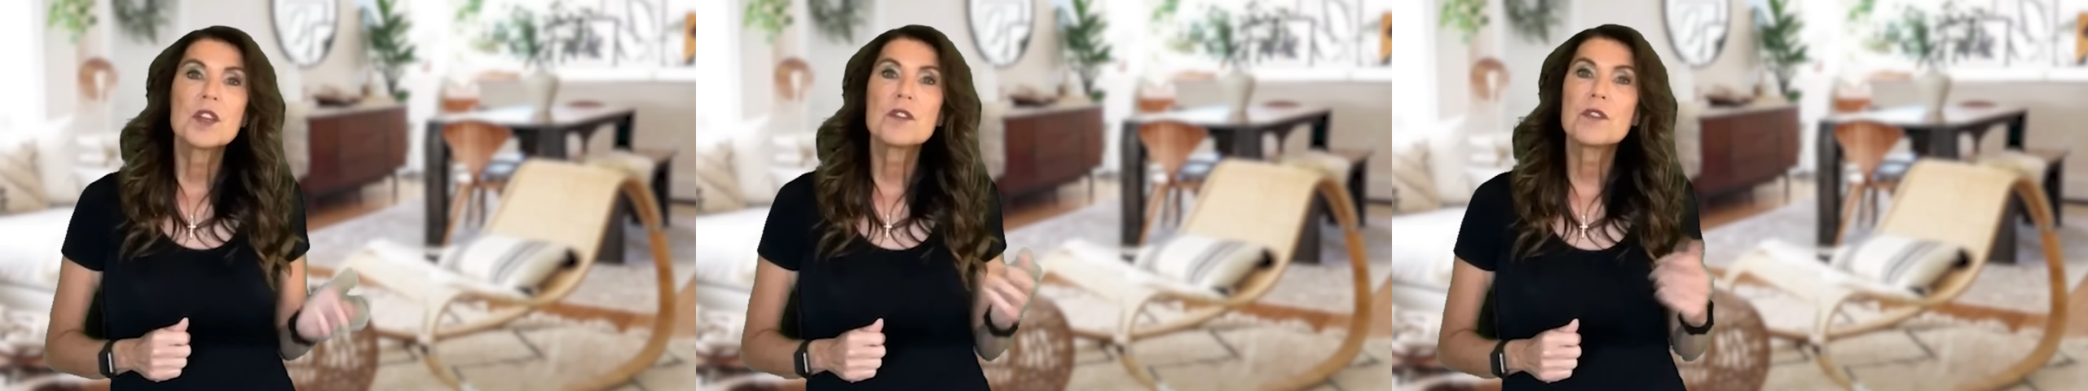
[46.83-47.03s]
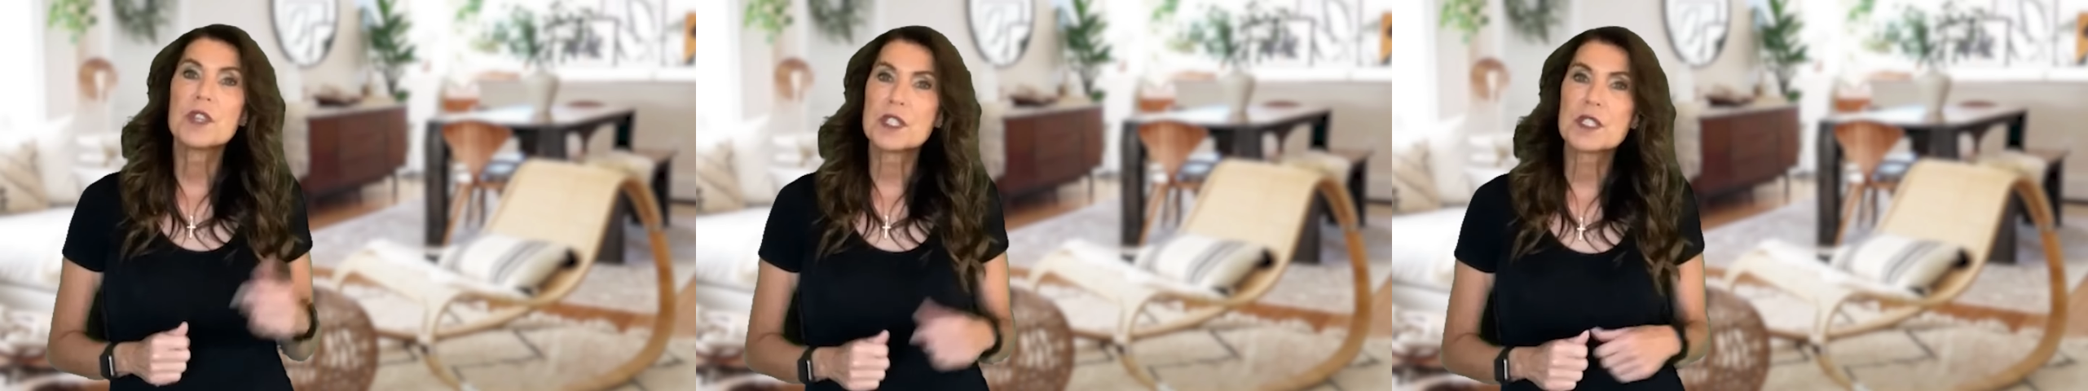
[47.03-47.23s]

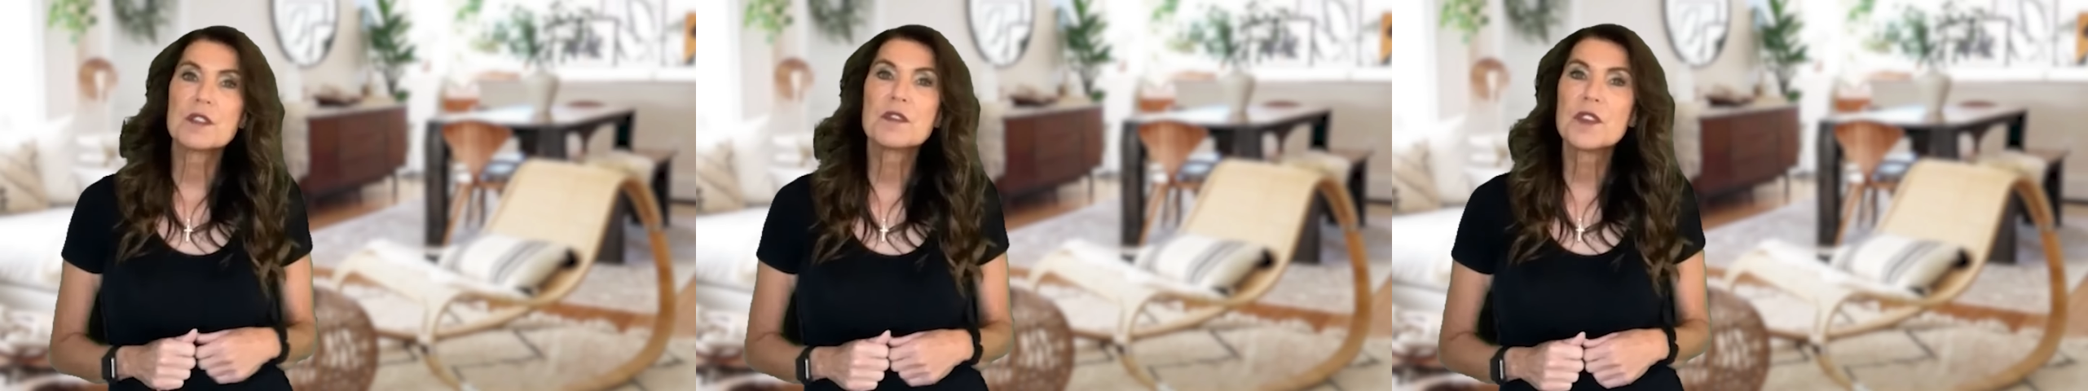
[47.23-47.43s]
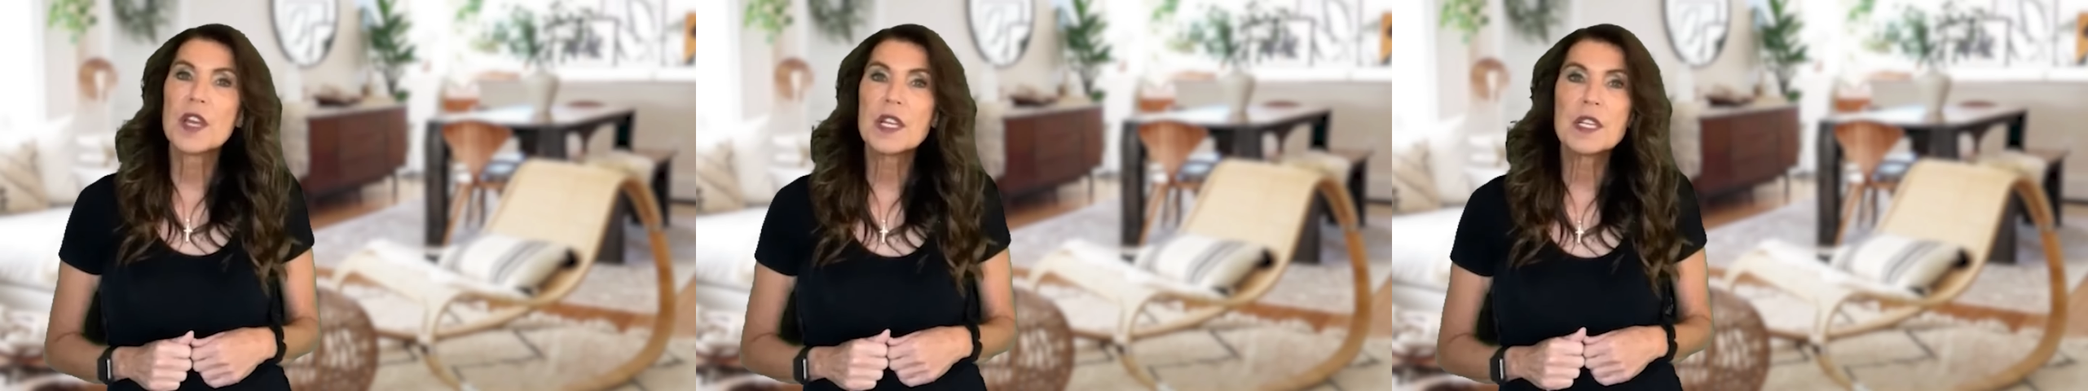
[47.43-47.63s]

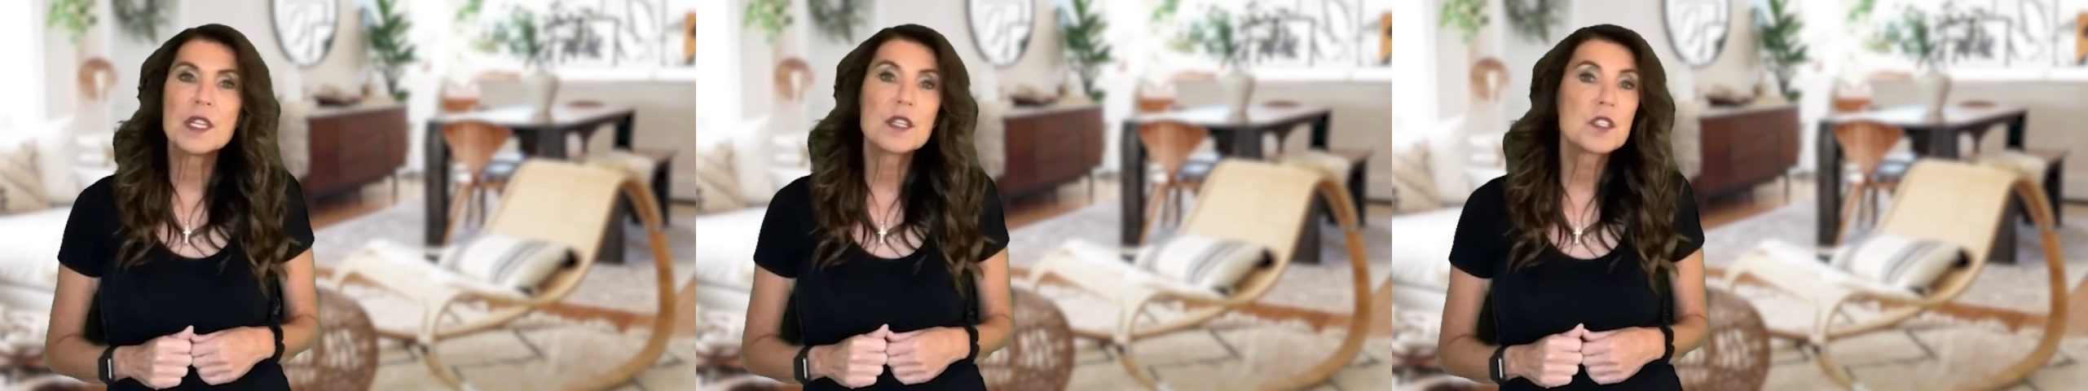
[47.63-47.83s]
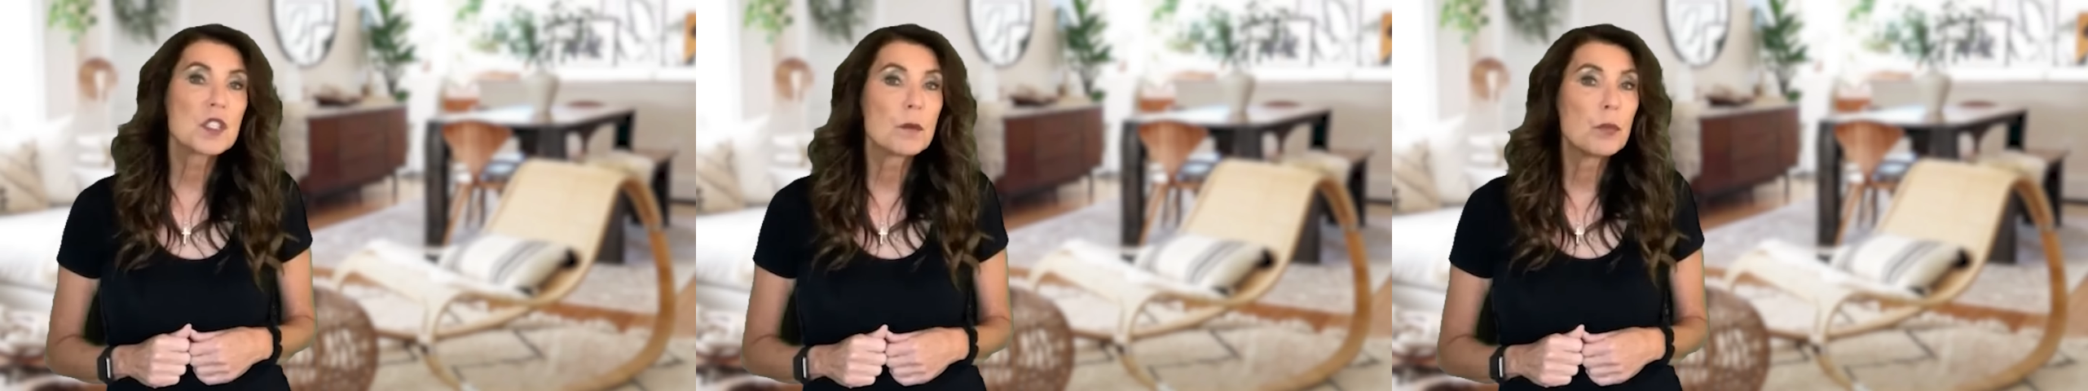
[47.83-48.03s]
Recent
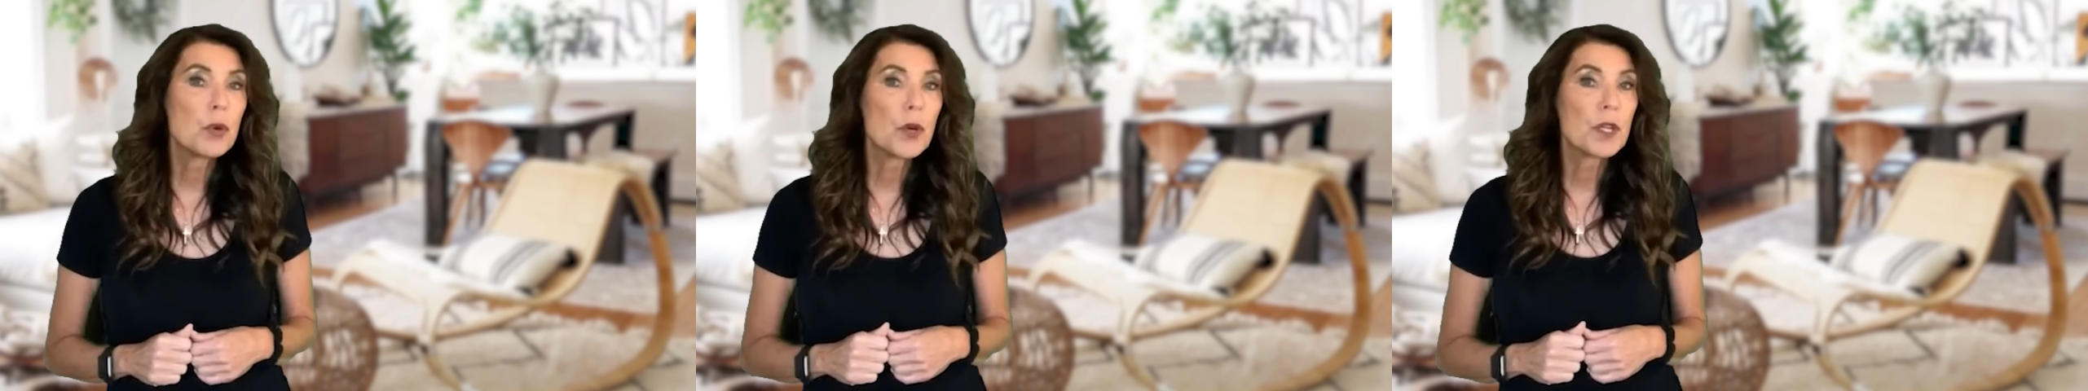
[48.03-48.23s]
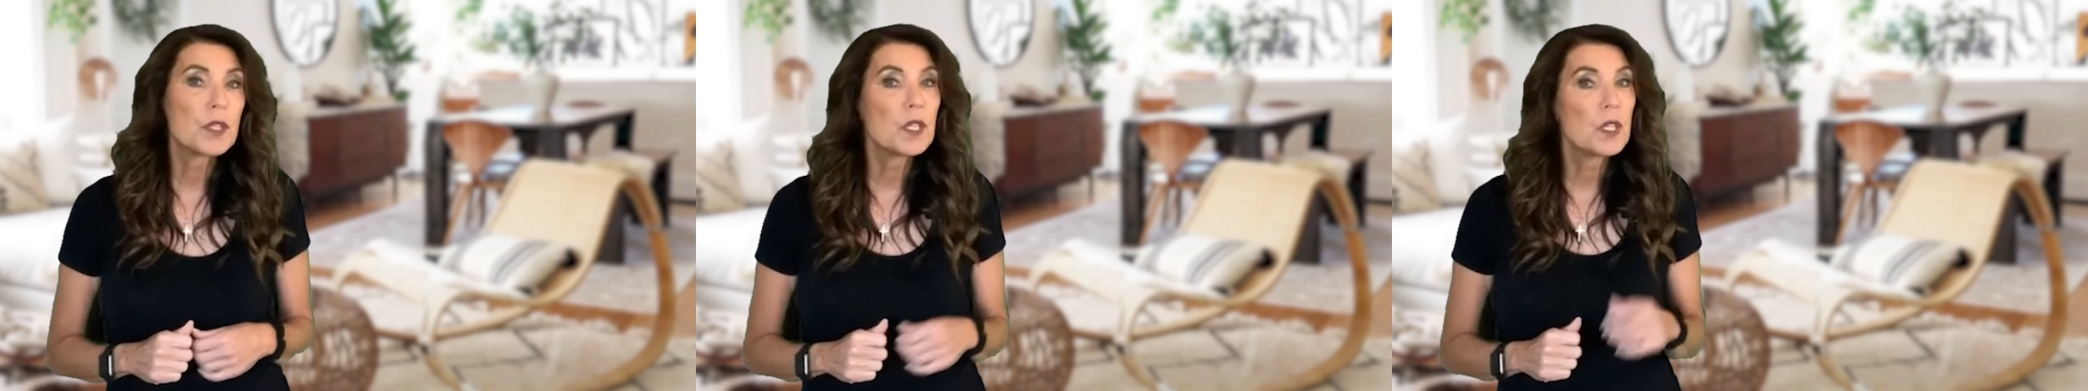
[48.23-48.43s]
findings
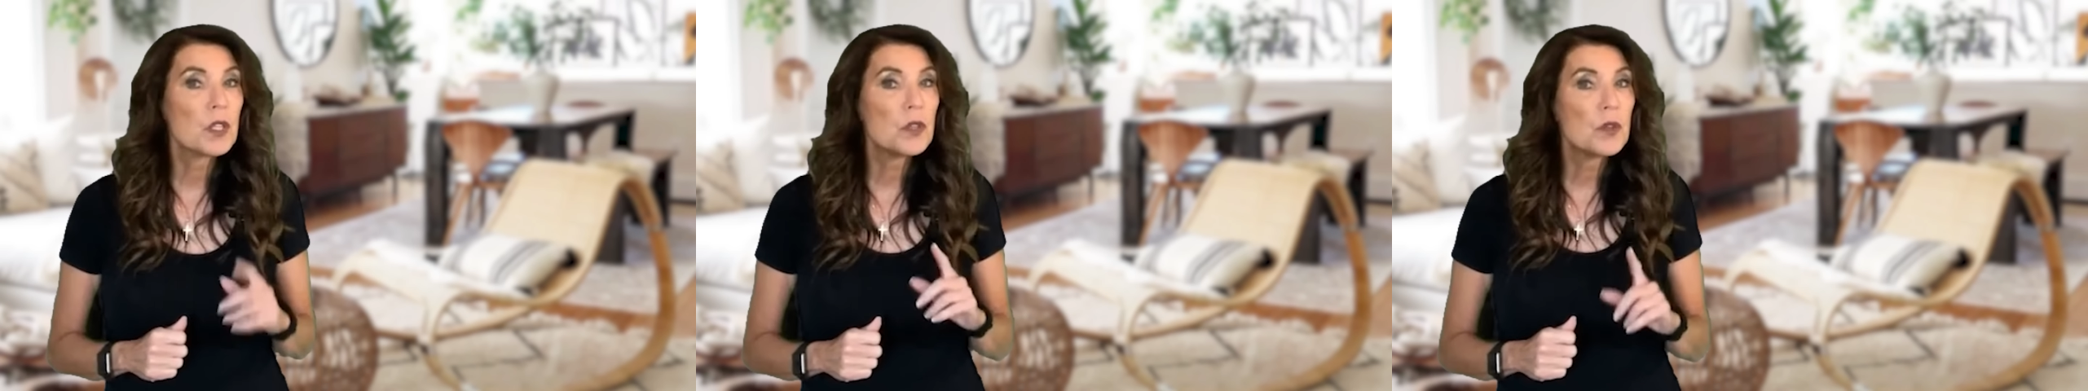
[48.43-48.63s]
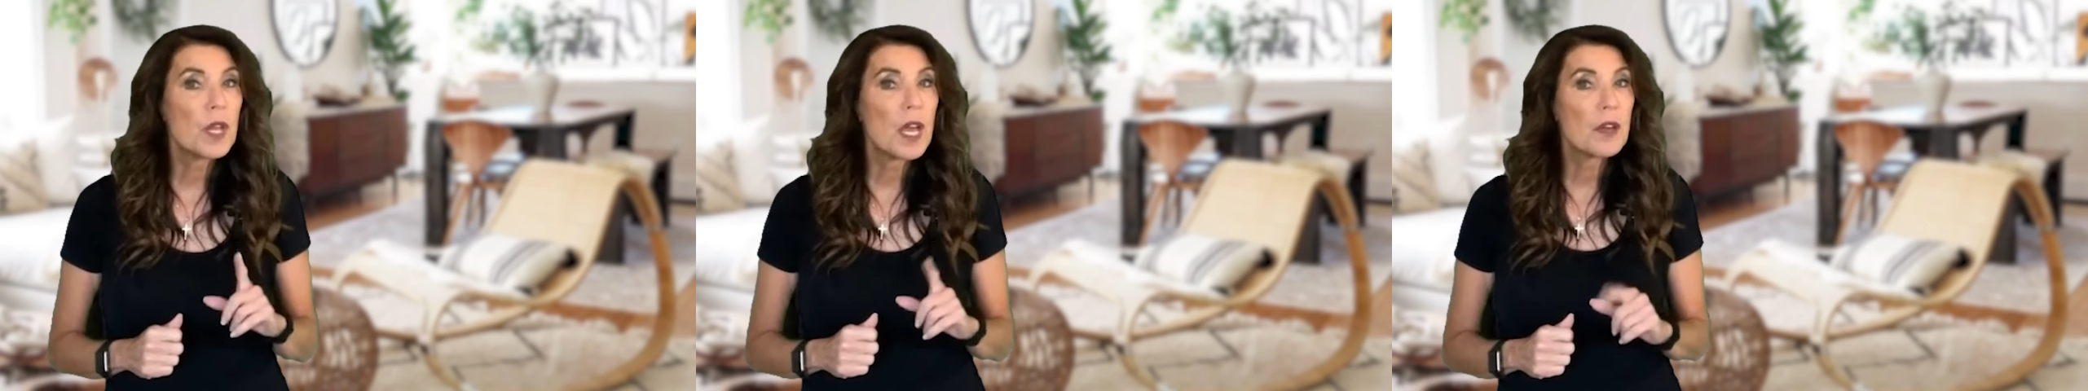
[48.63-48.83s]
support that
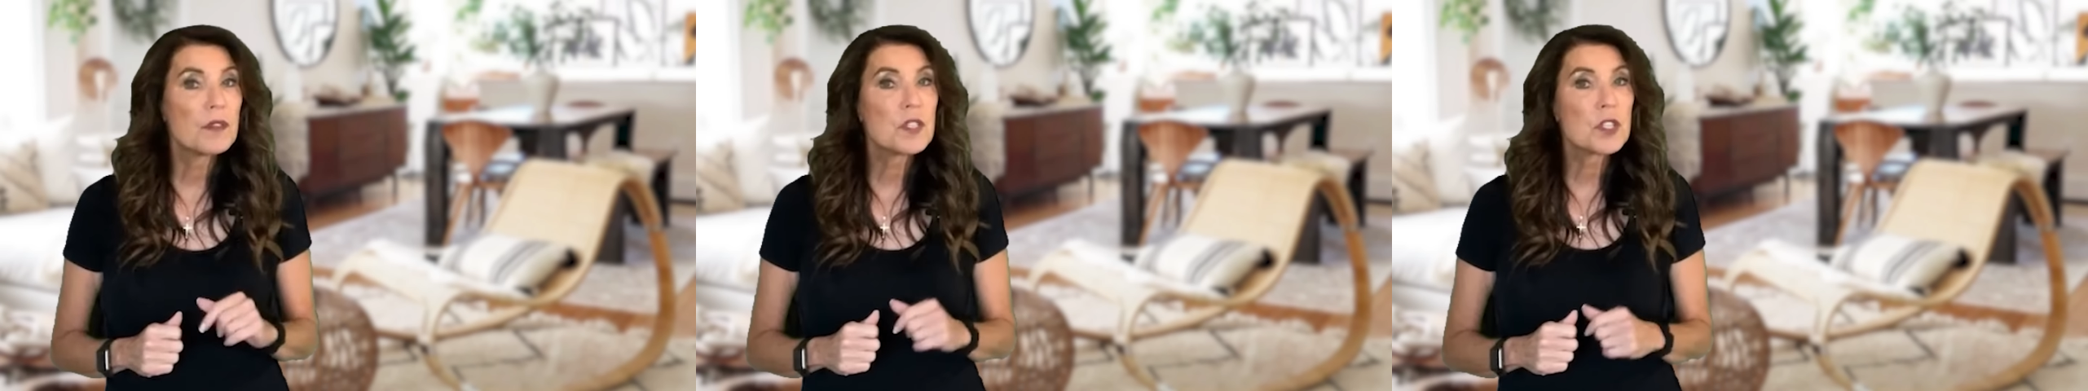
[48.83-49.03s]
you'd have